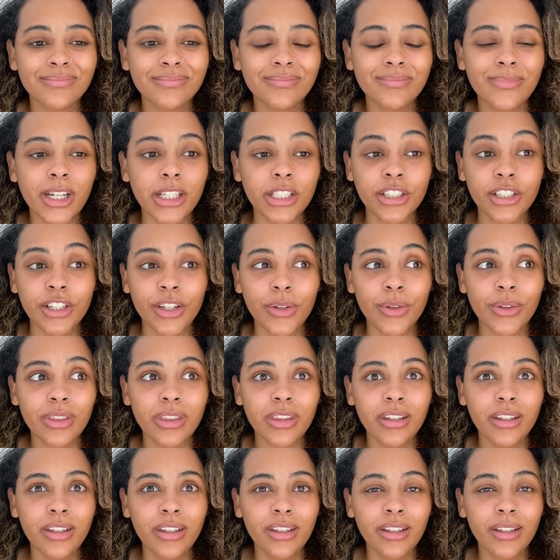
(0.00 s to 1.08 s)
I don't know,
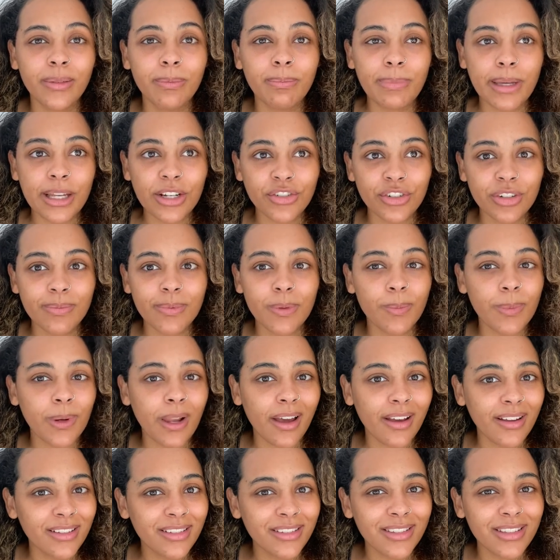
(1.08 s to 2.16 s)
the bedroom, the
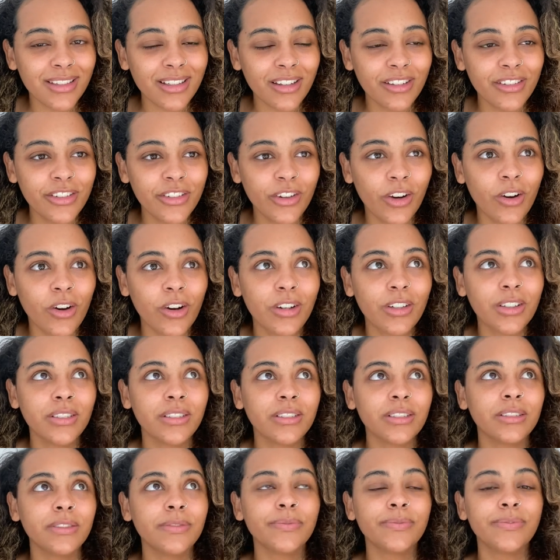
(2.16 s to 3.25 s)
blinds are not
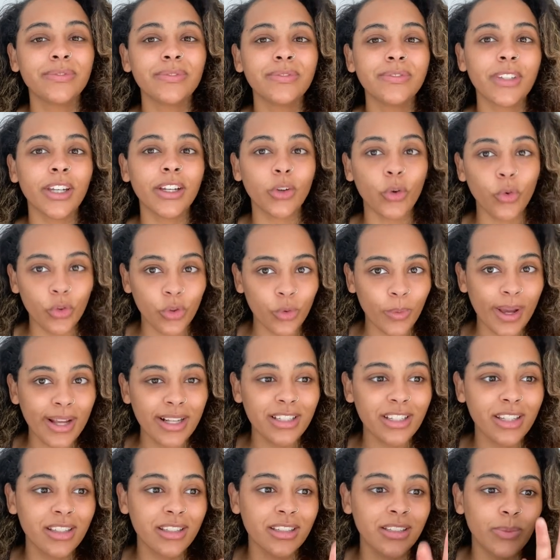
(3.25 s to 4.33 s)
like all the way
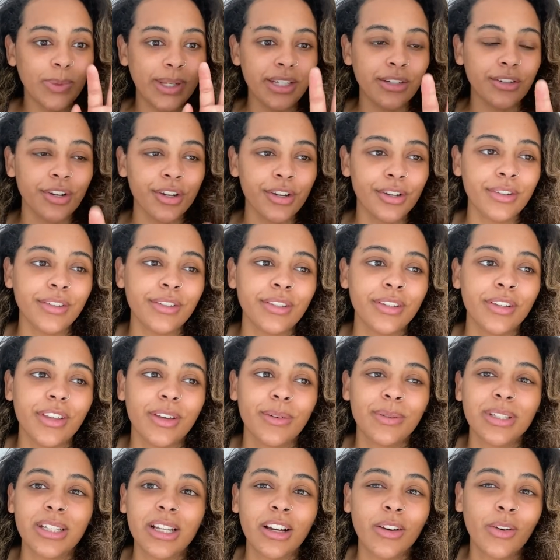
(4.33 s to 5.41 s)
to the window so there
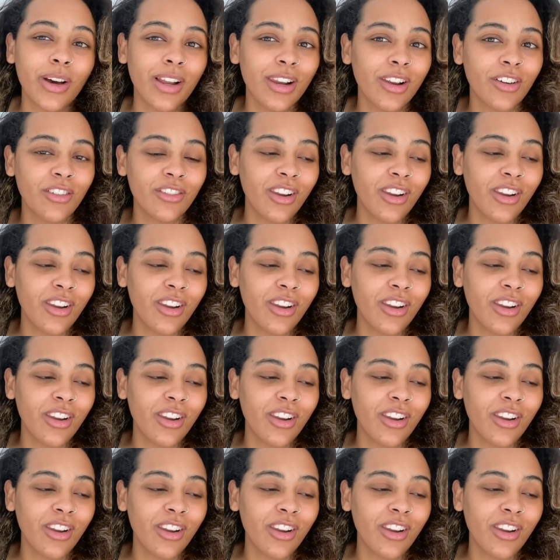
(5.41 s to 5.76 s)
was like quite a lot of